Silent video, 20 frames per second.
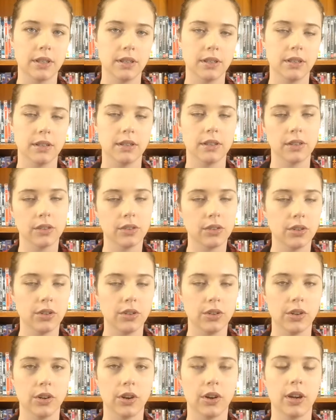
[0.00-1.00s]
the
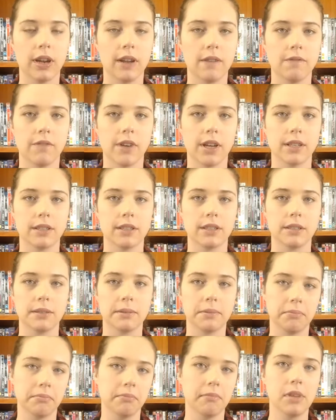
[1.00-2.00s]
studio, invests,
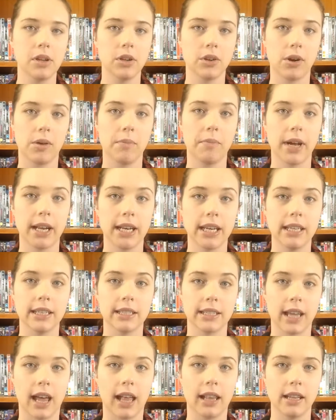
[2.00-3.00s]
you know, money and
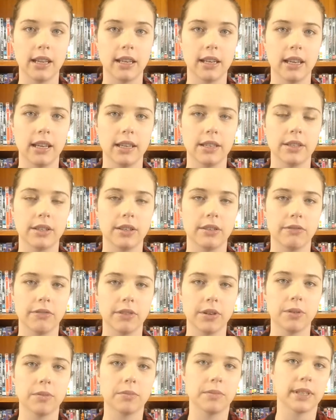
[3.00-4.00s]
talent into the
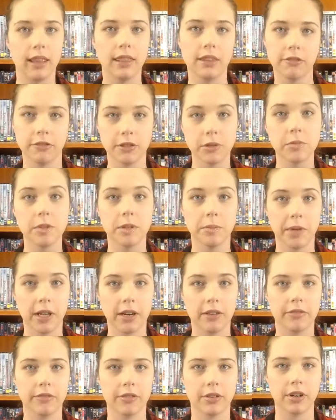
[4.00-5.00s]
films. The films are
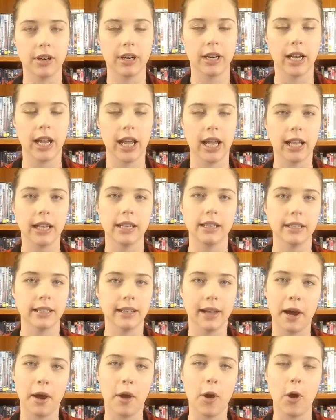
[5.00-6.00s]
better for it, and
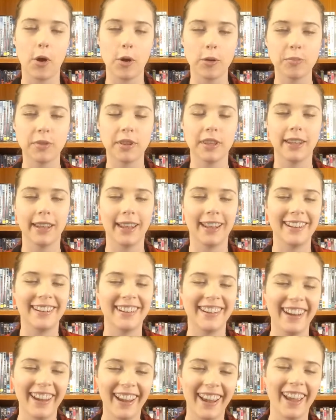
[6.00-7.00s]
I hope that
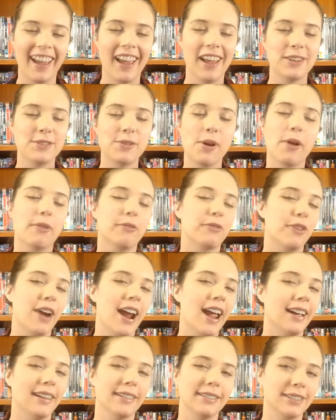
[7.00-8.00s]
12
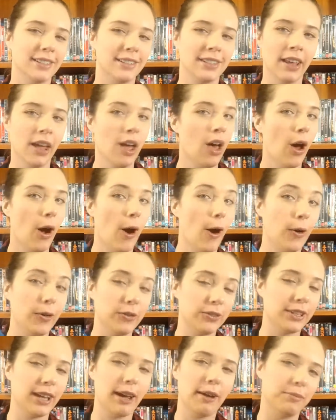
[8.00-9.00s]
Rounds
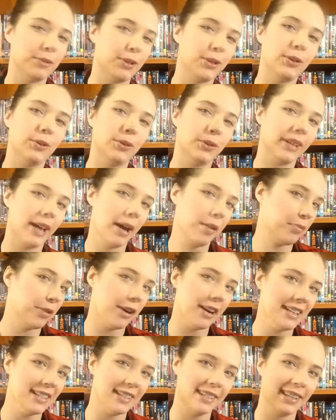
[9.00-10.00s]
holds up to all that
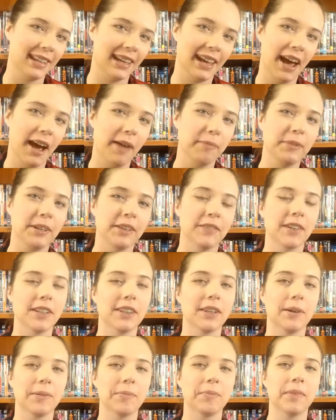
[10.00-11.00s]
praise that I'm giving
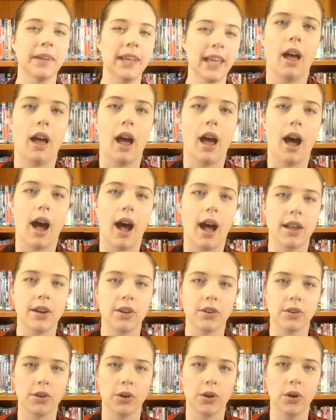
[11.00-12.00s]
them. I
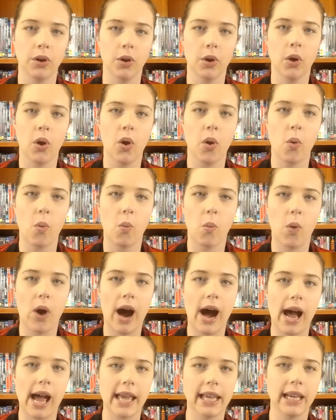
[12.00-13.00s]
don't know
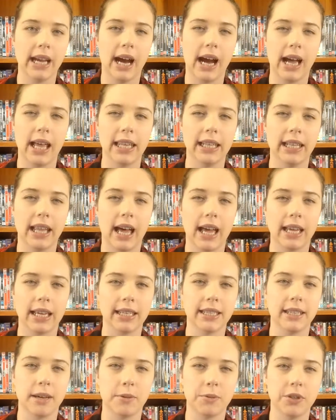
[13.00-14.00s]
why I
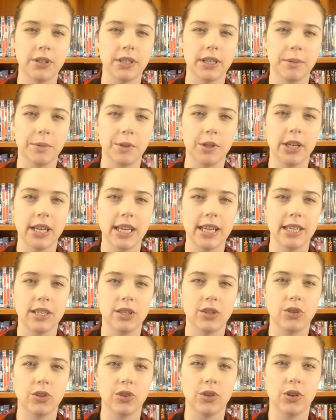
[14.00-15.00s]
like WWE
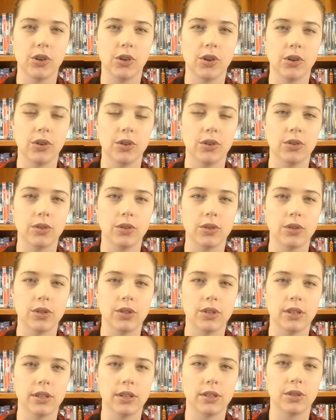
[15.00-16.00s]

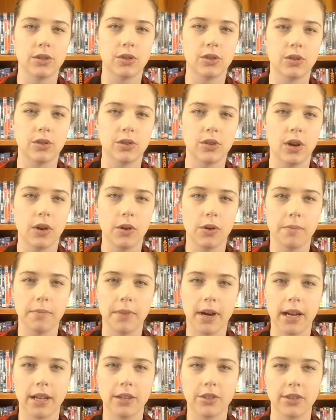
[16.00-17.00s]
Studios so
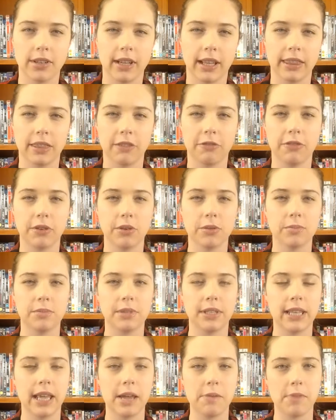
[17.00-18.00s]
much, like the
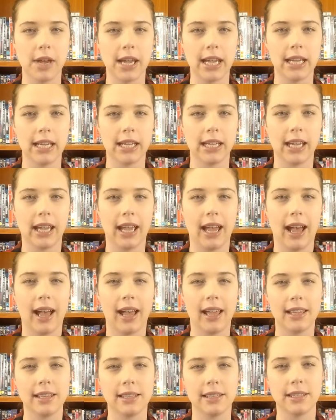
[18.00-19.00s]
films they make.
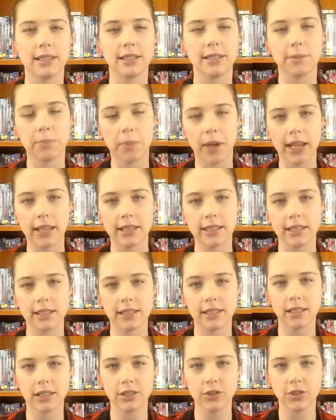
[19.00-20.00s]
I suspect
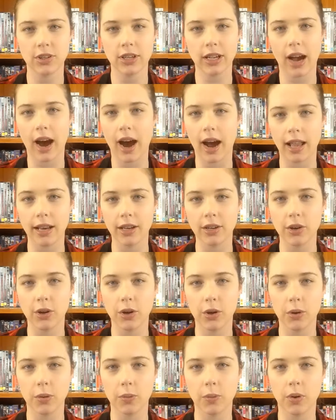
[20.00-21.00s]
it's because you kind of
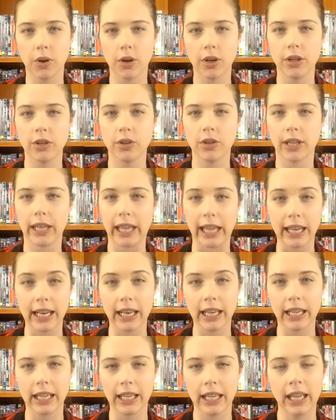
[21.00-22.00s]
know what you're
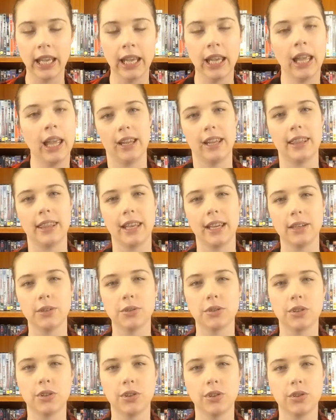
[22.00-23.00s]
getting. They
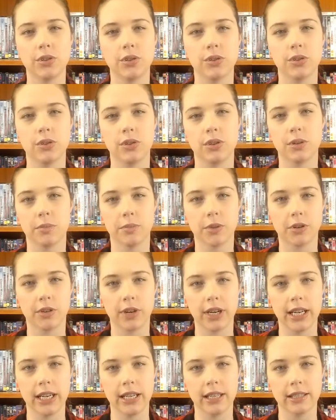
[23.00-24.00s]
also do the
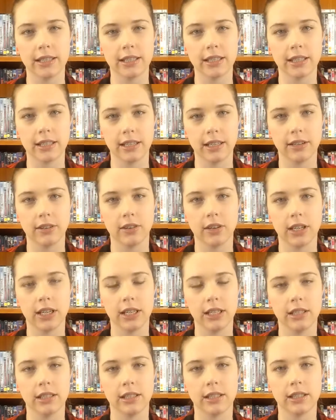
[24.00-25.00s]
Marine
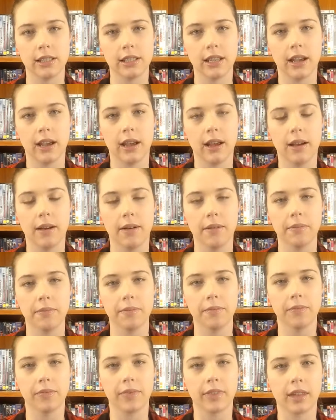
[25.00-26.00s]
series.
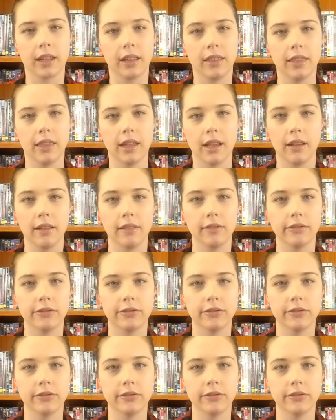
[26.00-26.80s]
They've